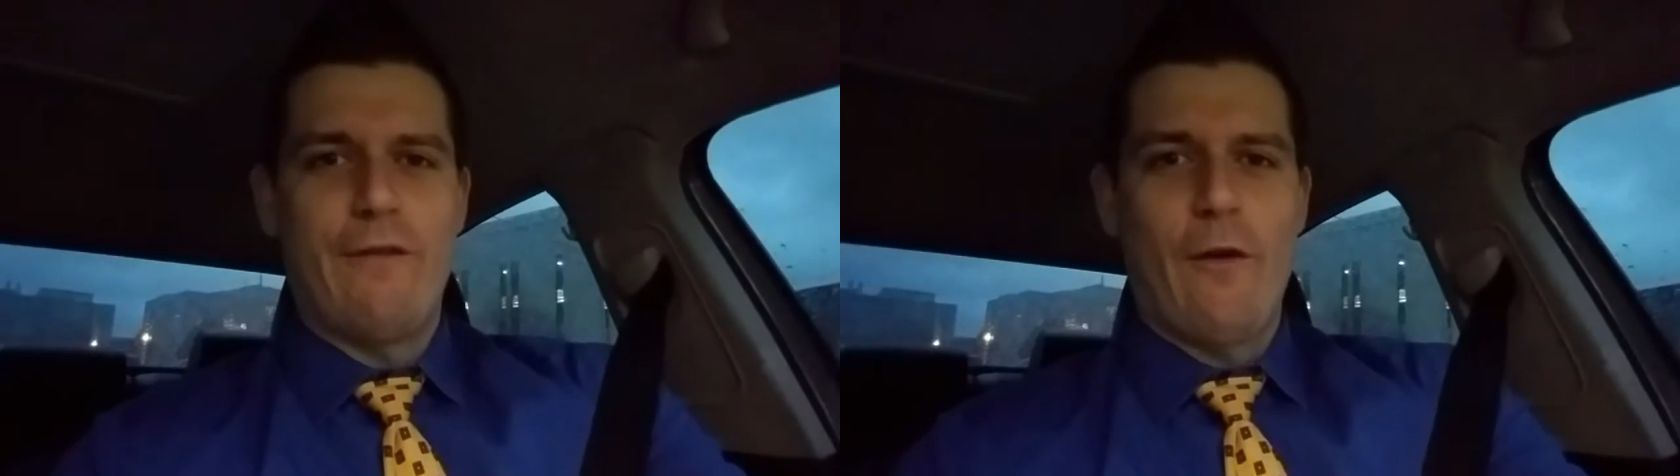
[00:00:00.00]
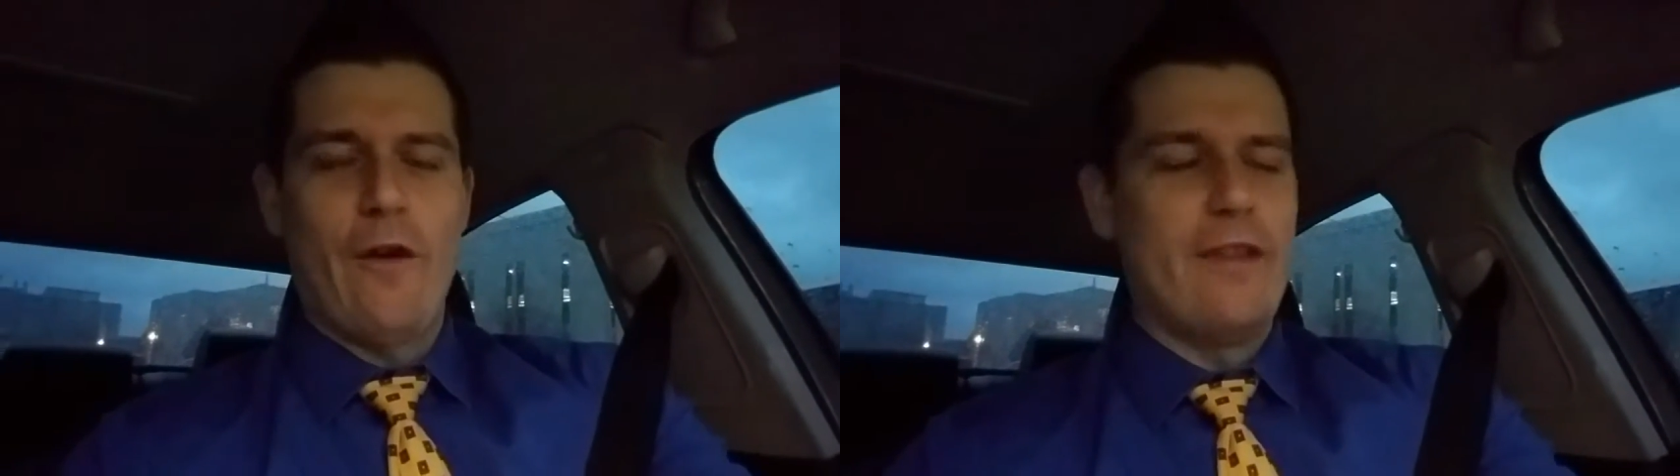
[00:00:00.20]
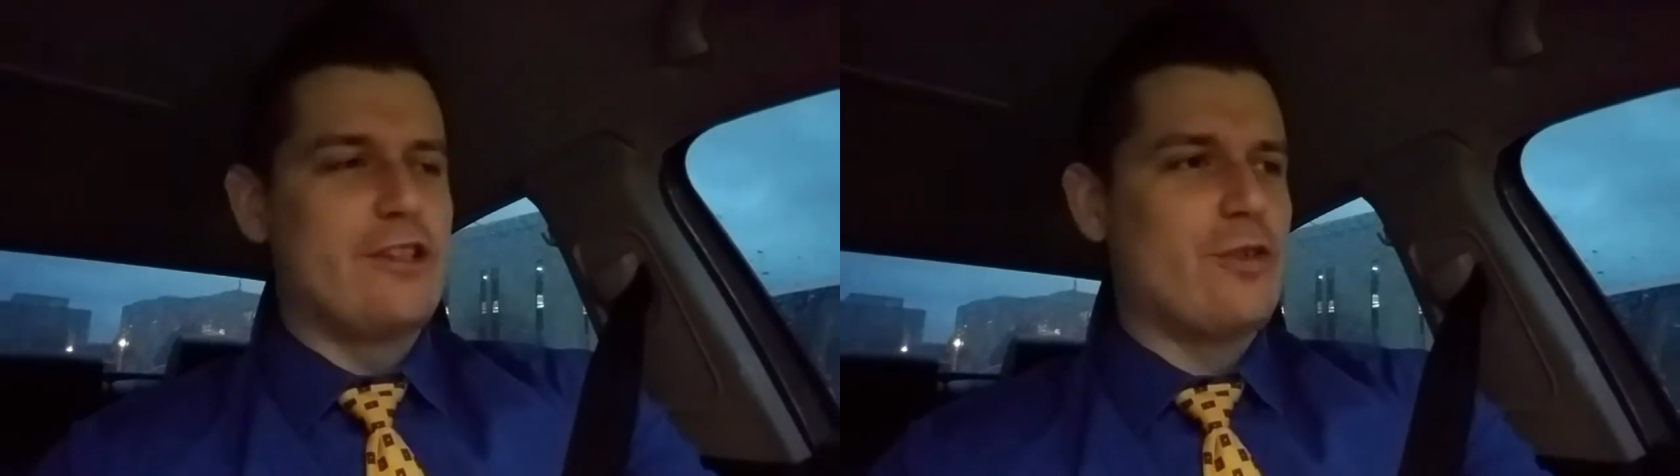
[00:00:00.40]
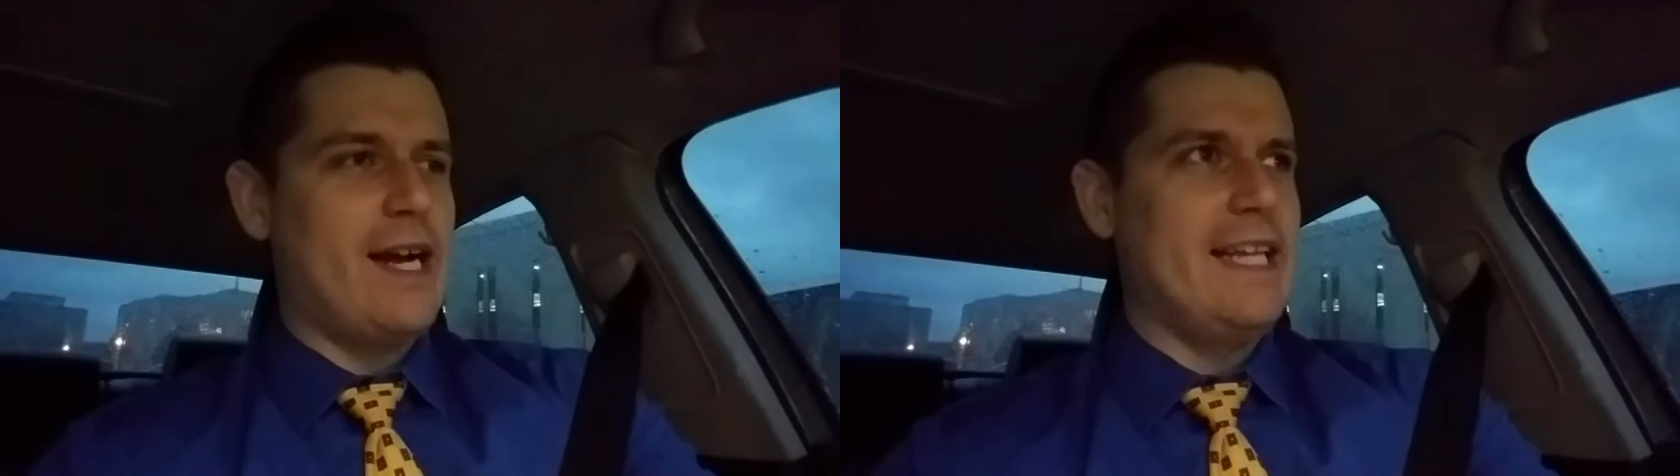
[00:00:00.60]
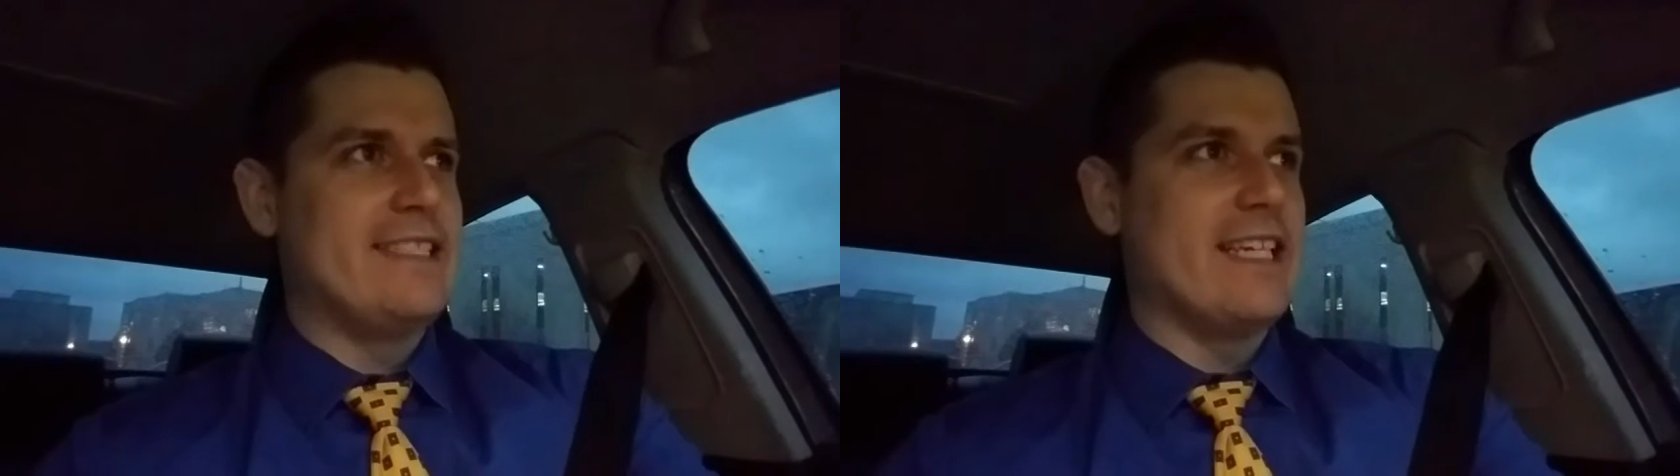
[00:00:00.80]
for the
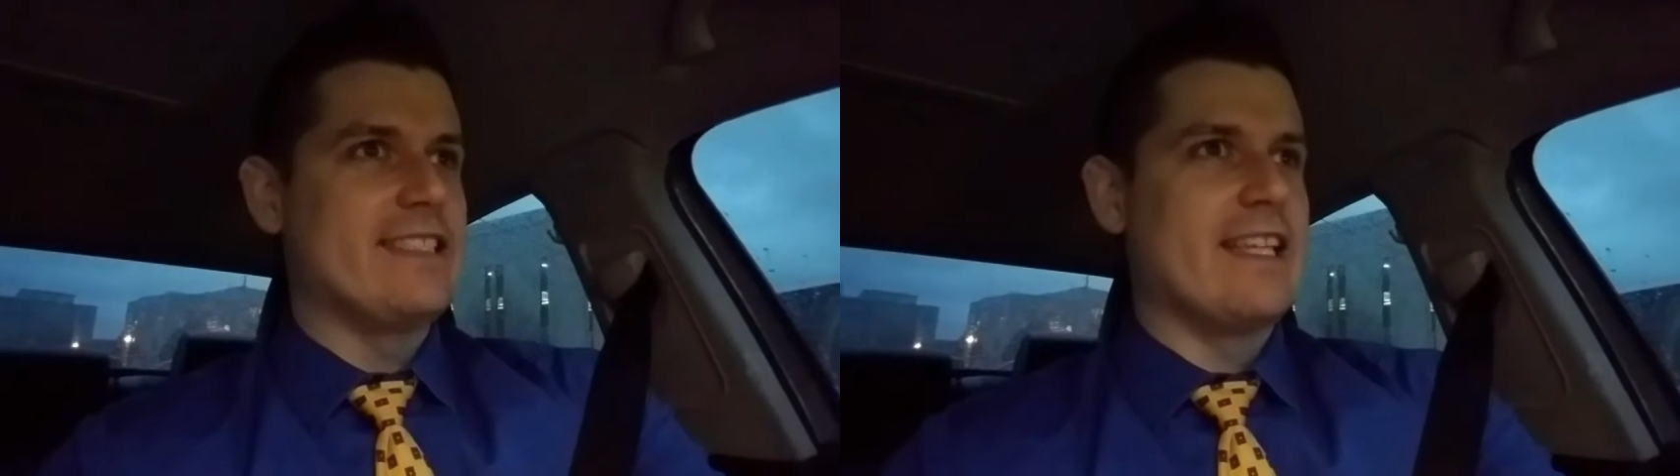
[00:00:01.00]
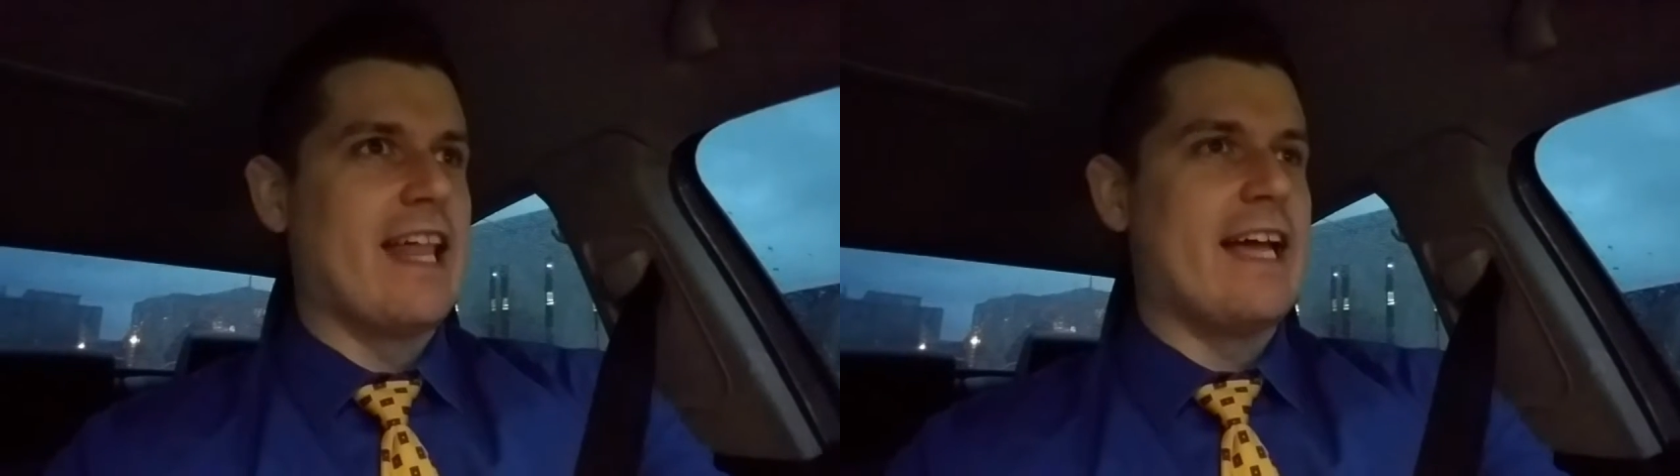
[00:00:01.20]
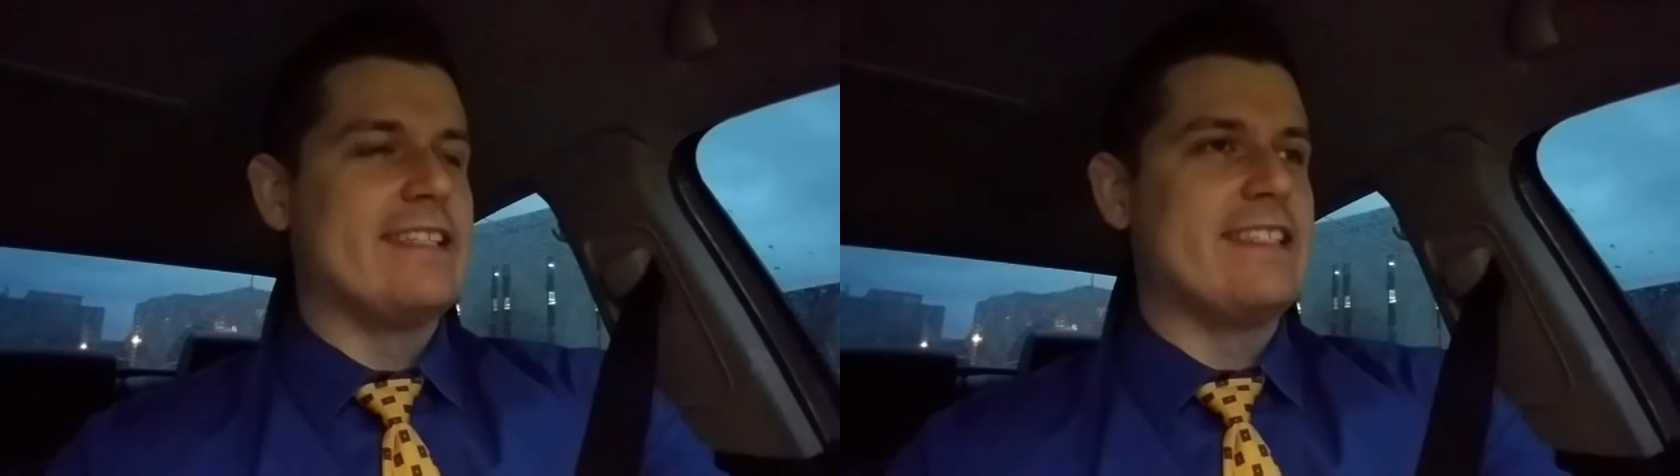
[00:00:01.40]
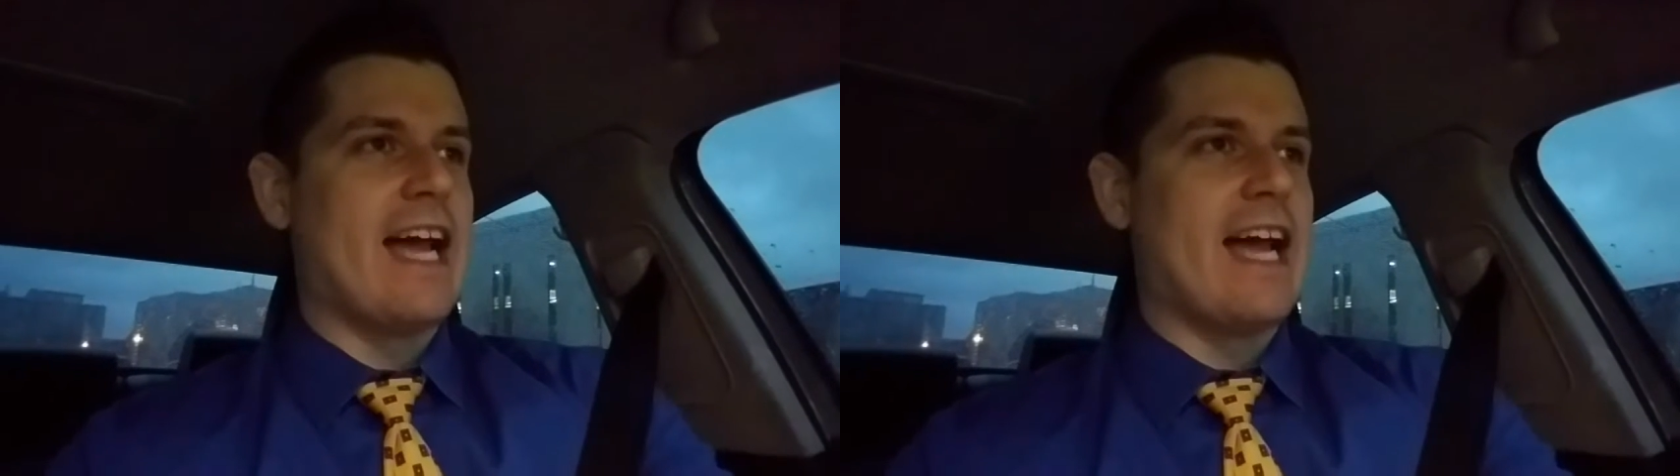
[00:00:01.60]
training session last